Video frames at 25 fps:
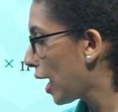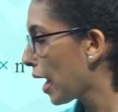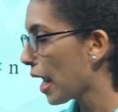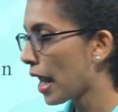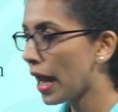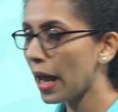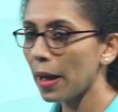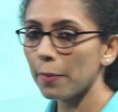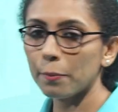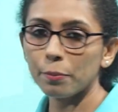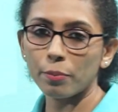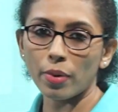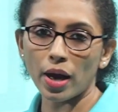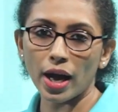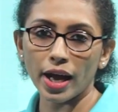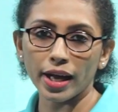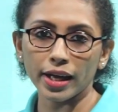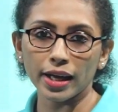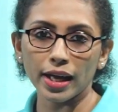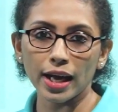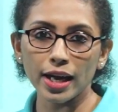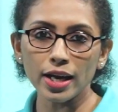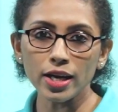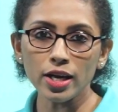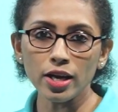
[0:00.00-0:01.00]
m by
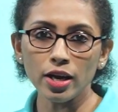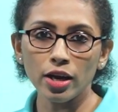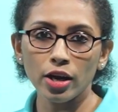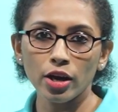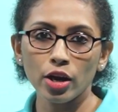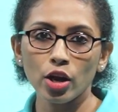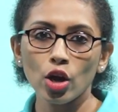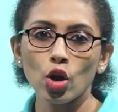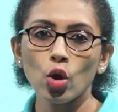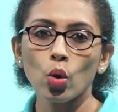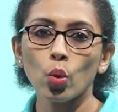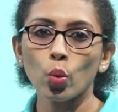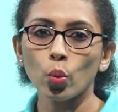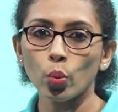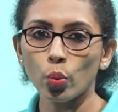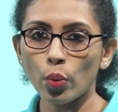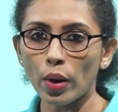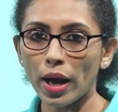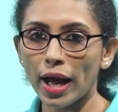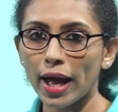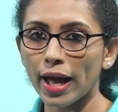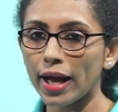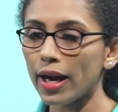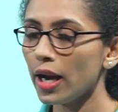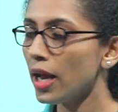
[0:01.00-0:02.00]
n,
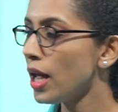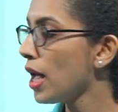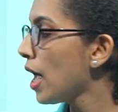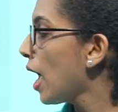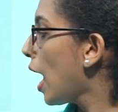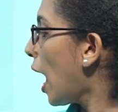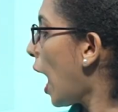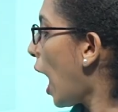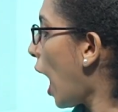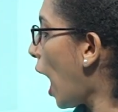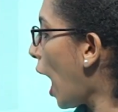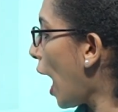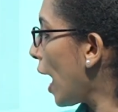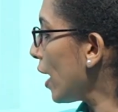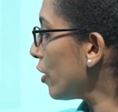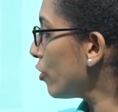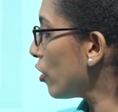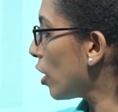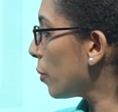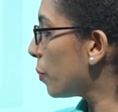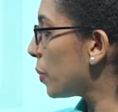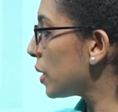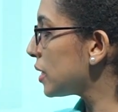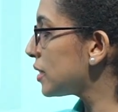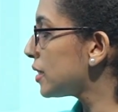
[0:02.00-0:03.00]
where I
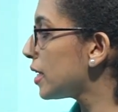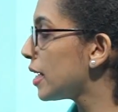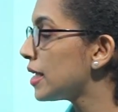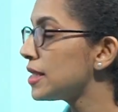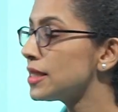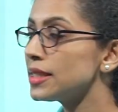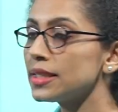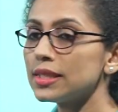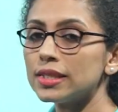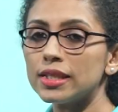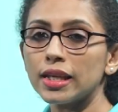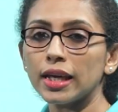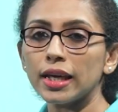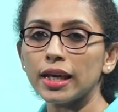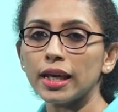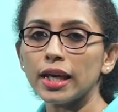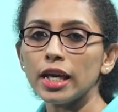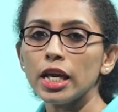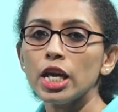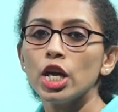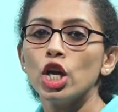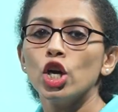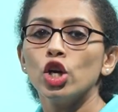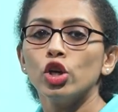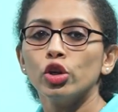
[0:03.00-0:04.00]
represents
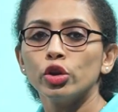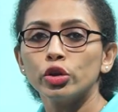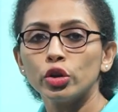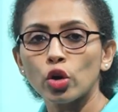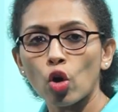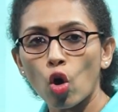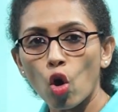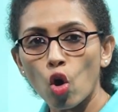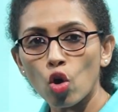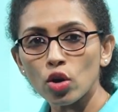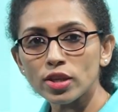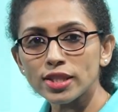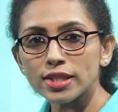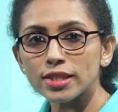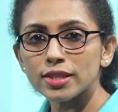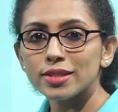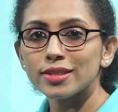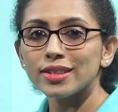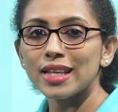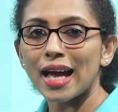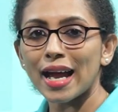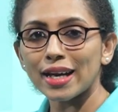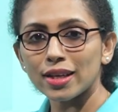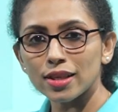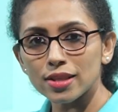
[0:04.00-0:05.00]
the rows
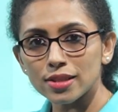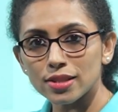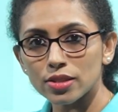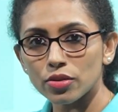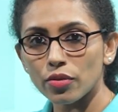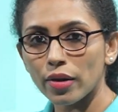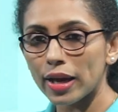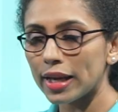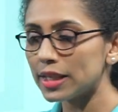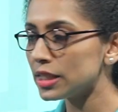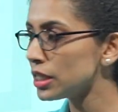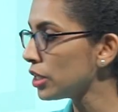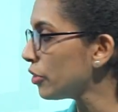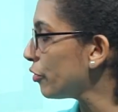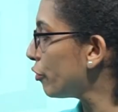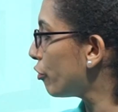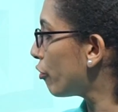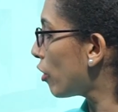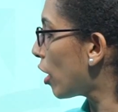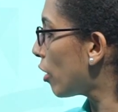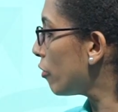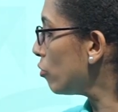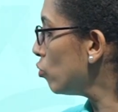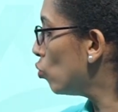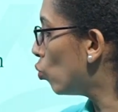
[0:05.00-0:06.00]
that is ranging
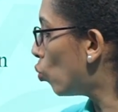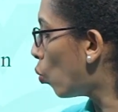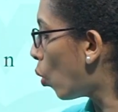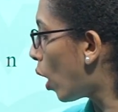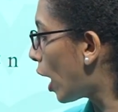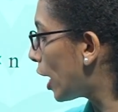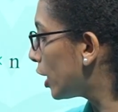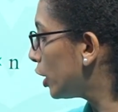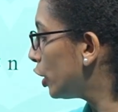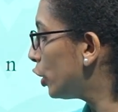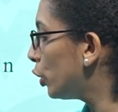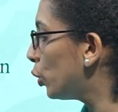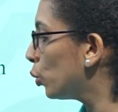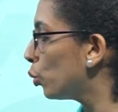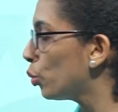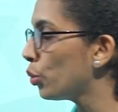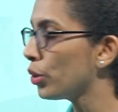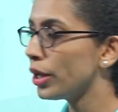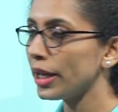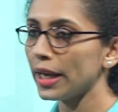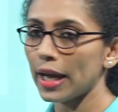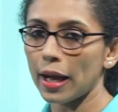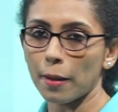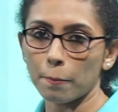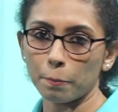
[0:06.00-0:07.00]
from 1 to
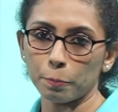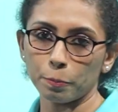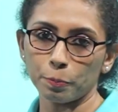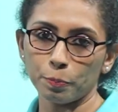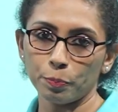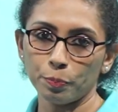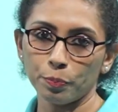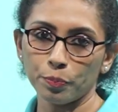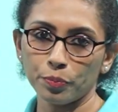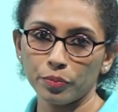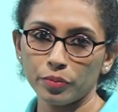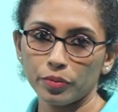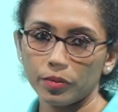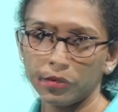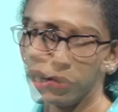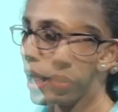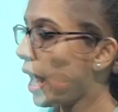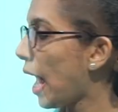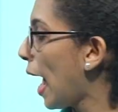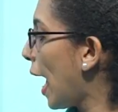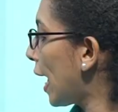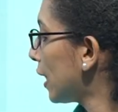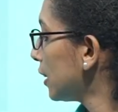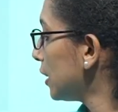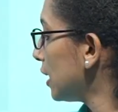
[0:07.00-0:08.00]
m,
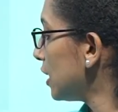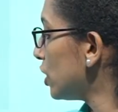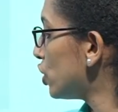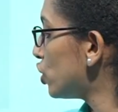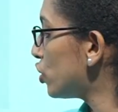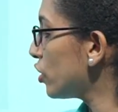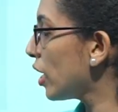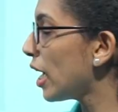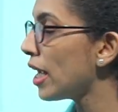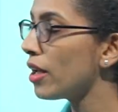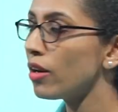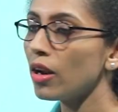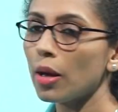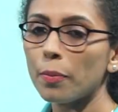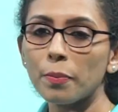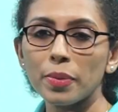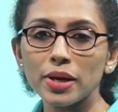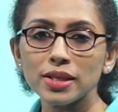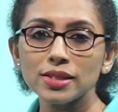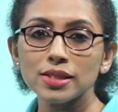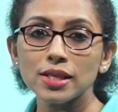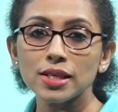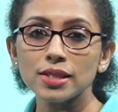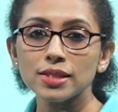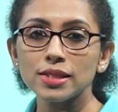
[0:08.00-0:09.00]
and the j
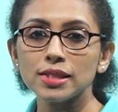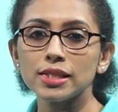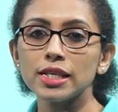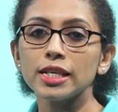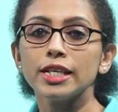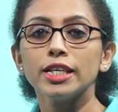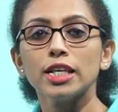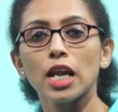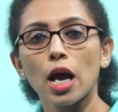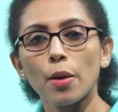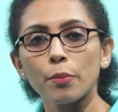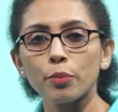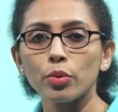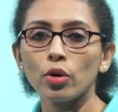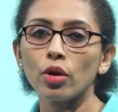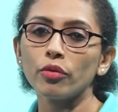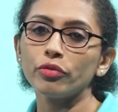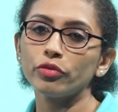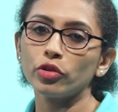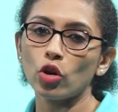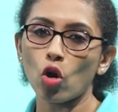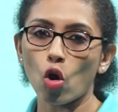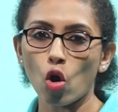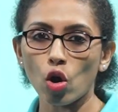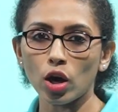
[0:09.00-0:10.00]
represents the number
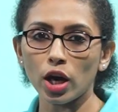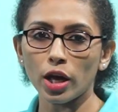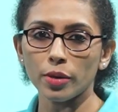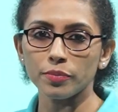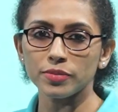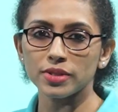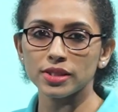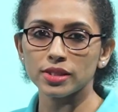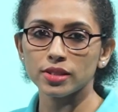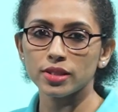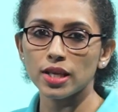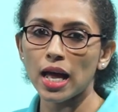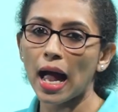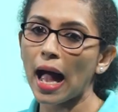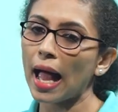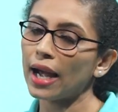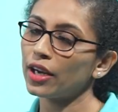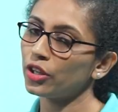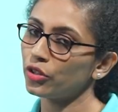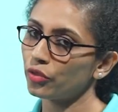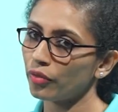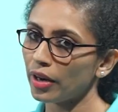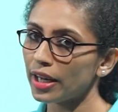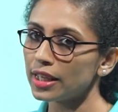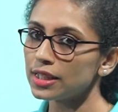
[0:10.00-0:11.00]
of columns, and
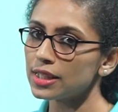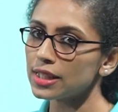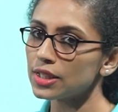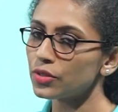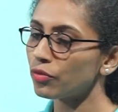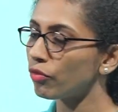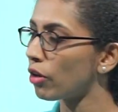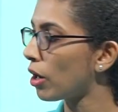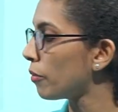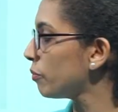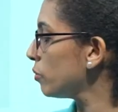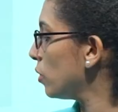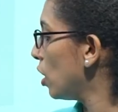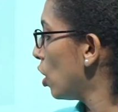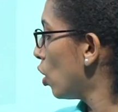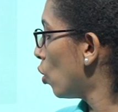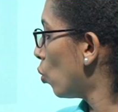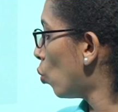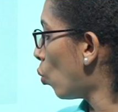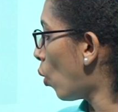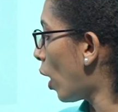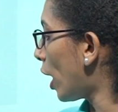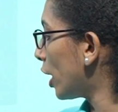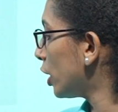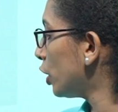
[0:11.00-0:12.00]
it ranges from
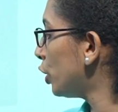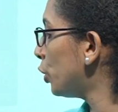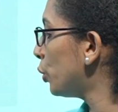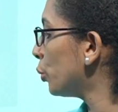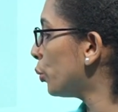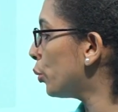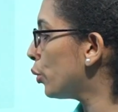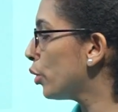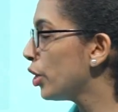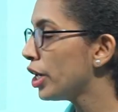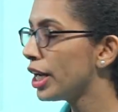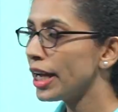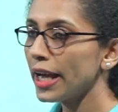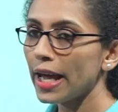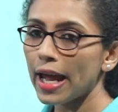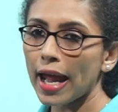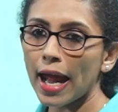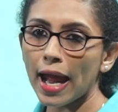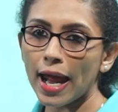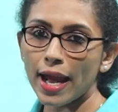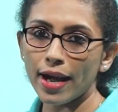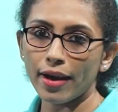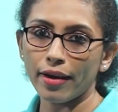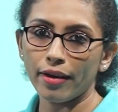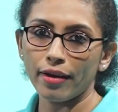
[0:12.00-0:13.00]
1 to
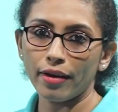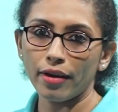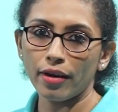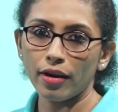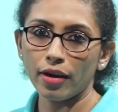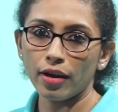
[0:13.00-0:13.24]
n.